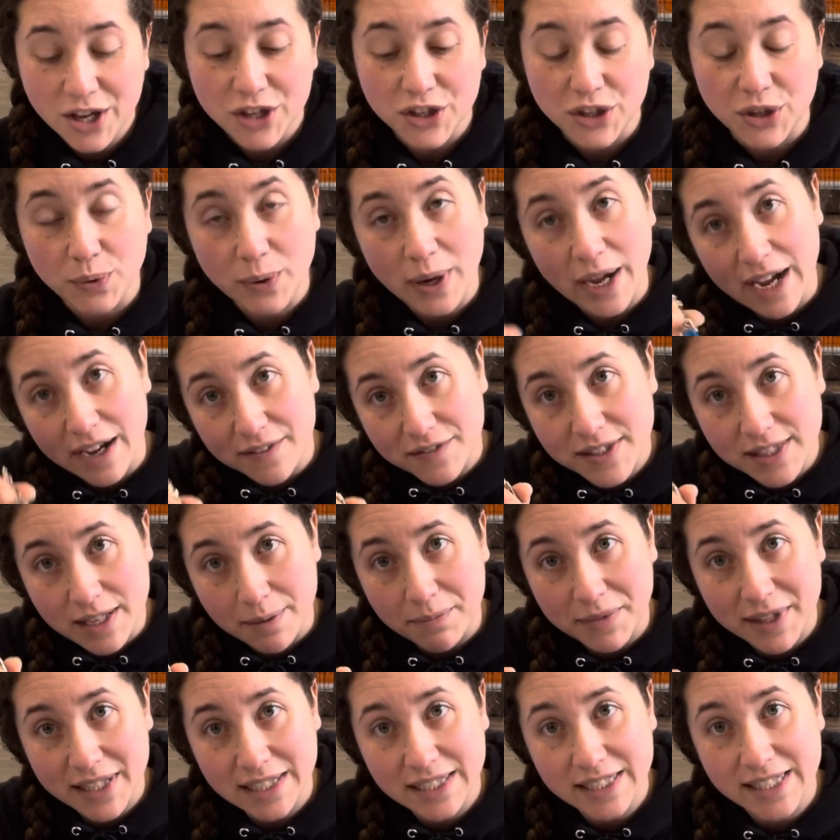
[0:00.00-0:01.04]
you have
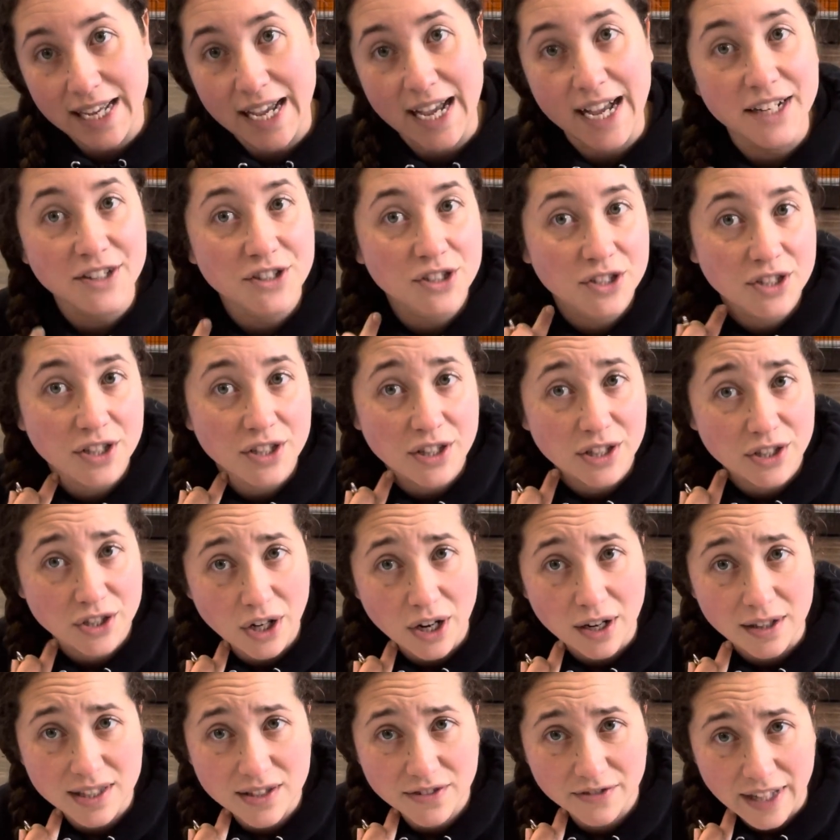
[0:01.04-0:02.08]
something attached to the
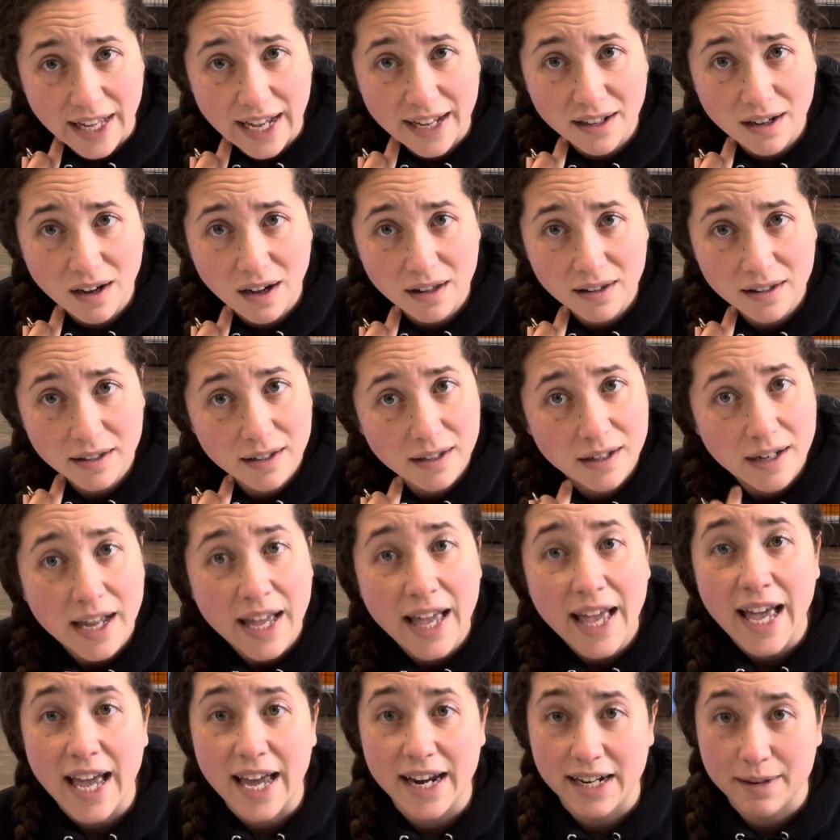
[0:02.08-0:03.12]
dog's flat collar,
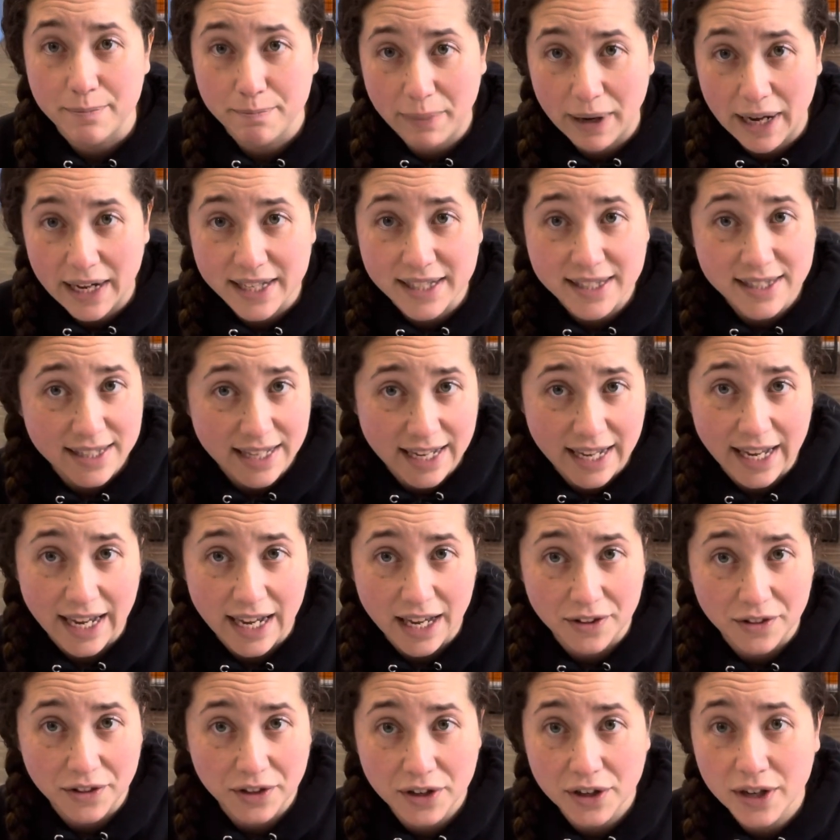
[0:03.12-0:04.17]
and it buys the
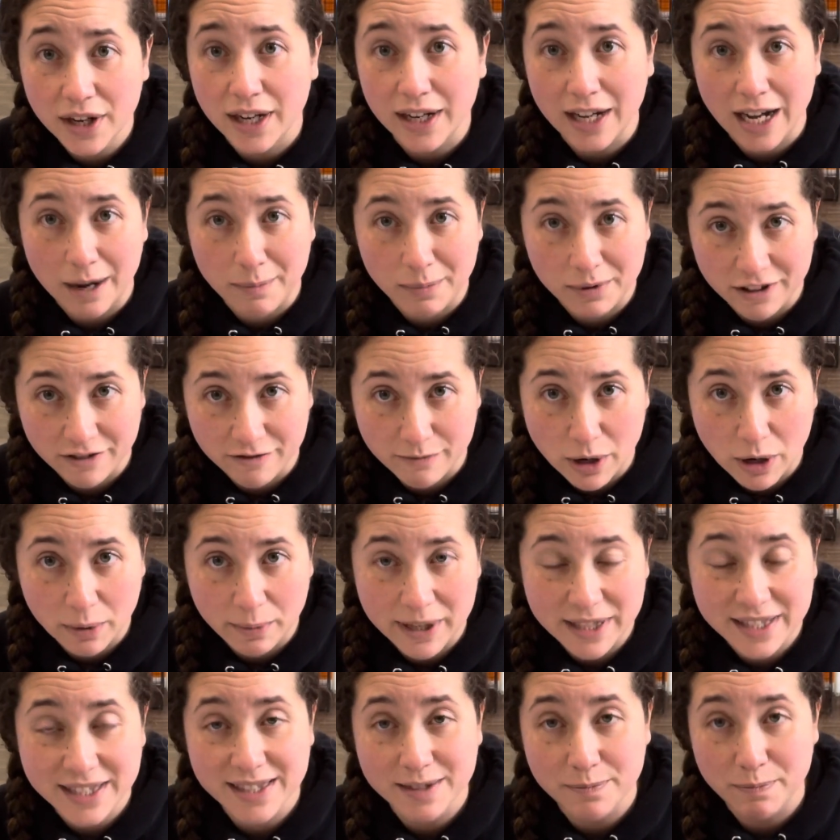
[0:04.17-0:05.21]
handler a couple of
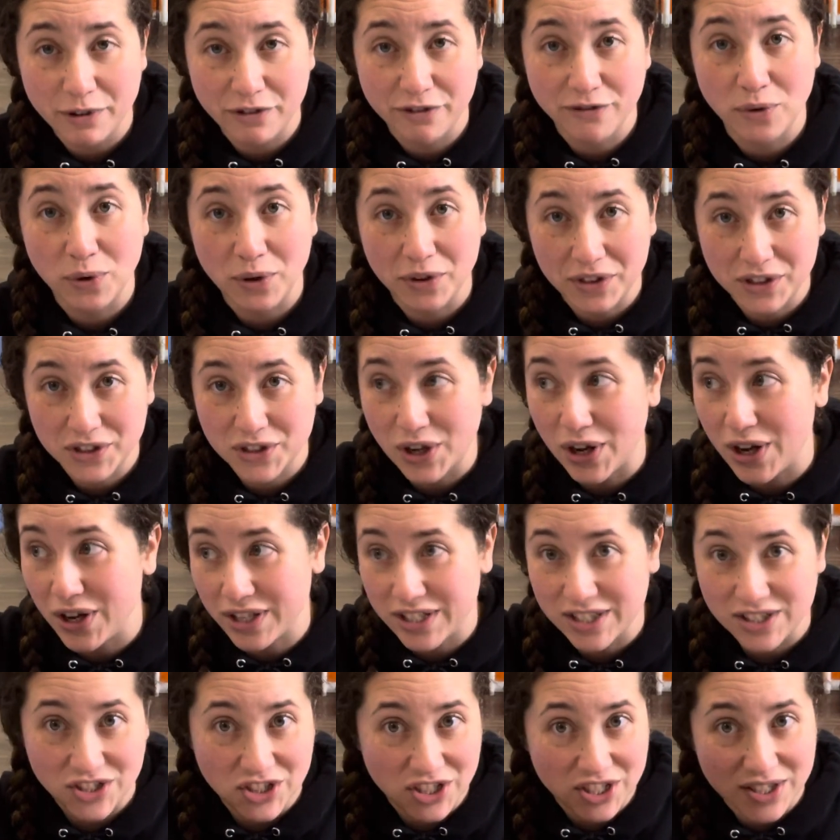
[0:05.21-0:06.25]
moments before the dog
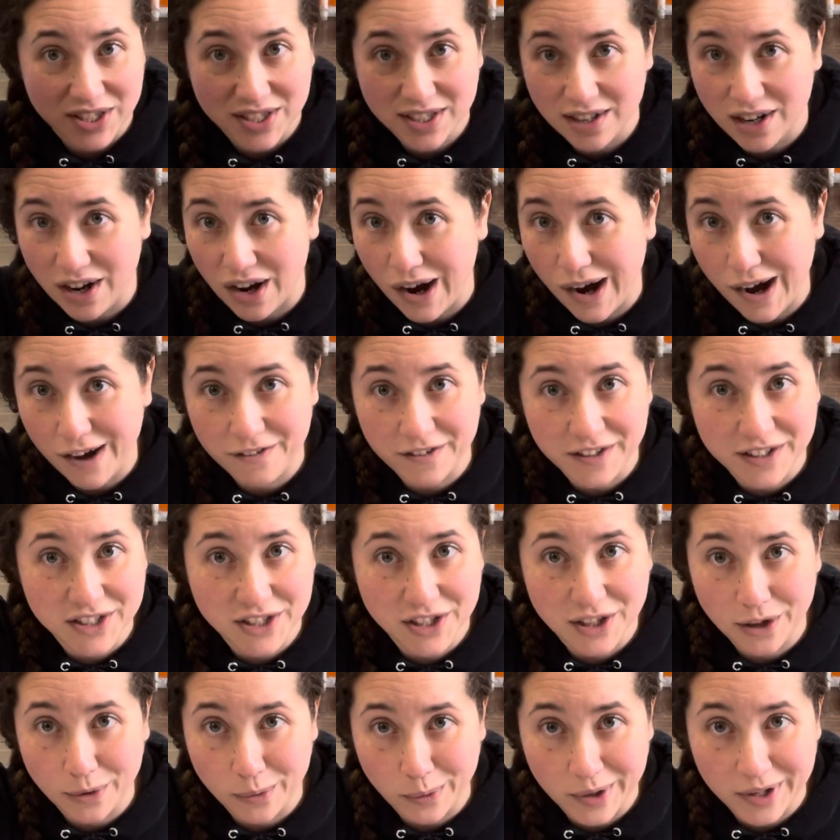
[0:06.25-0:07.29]
is just off
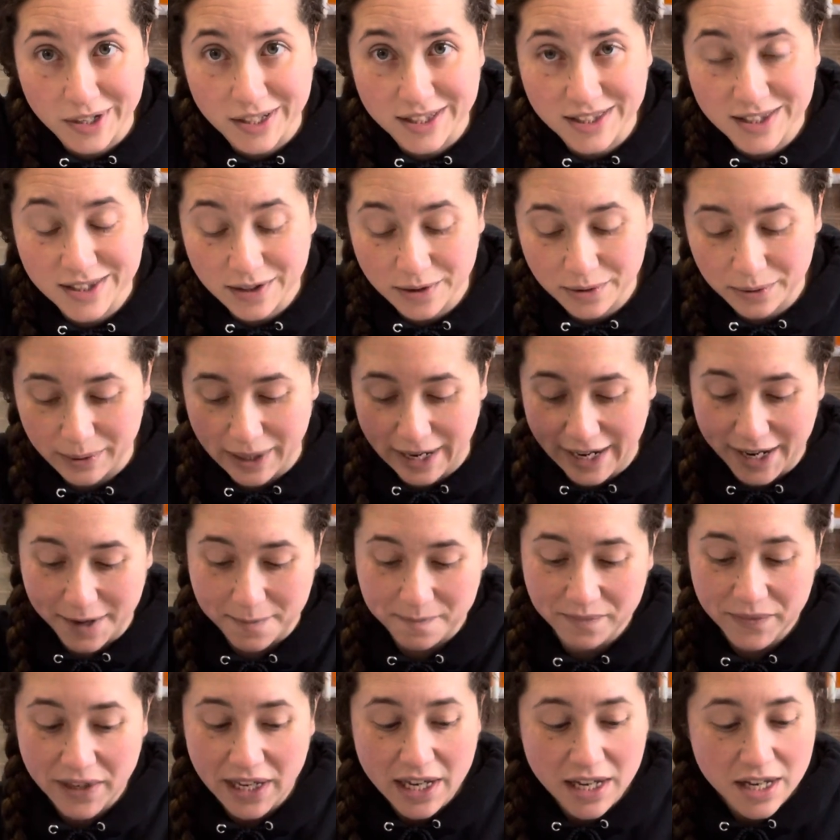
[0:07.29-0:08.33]
into the woods,
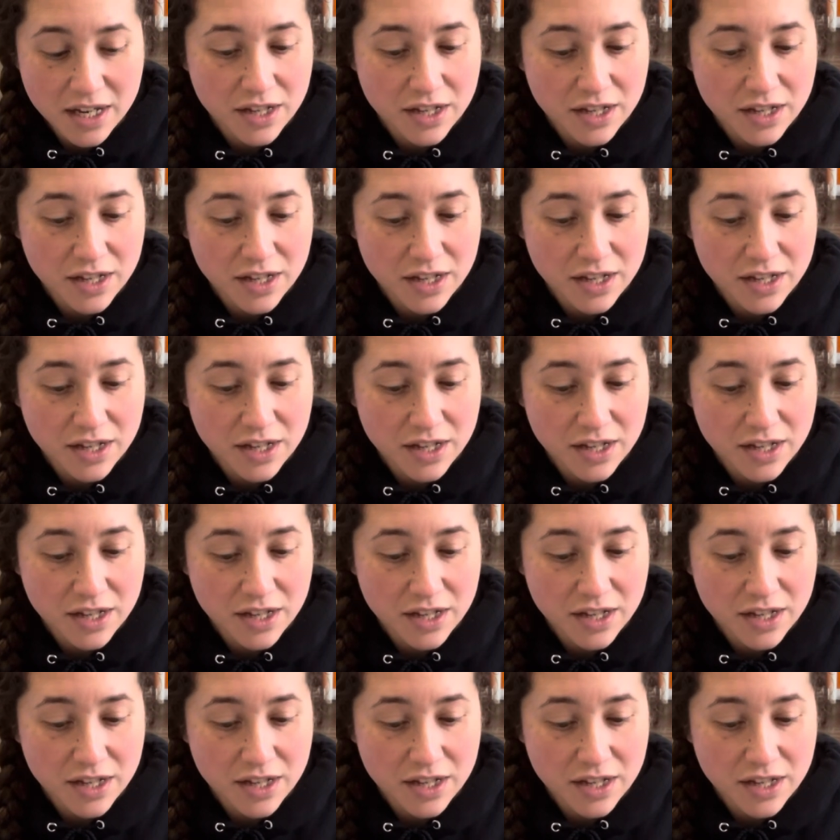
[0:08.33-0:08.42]
right?